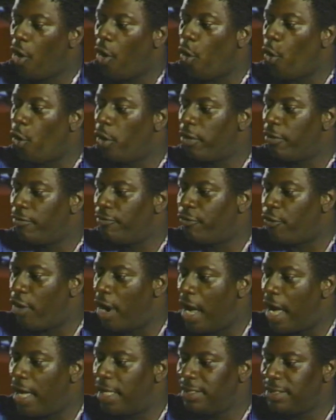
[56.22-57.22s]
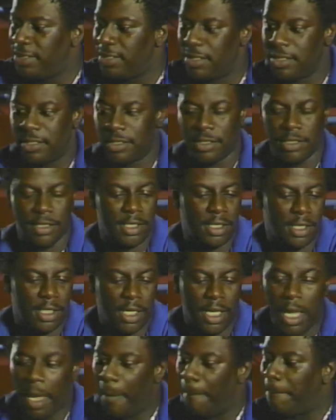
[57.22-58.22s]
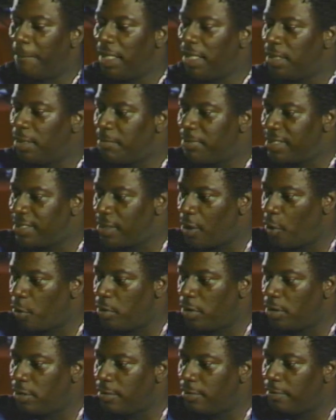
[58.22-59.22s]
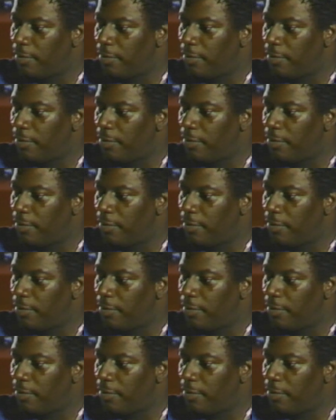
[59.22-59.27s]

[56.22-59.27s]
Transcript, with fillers: order fries, medium soda.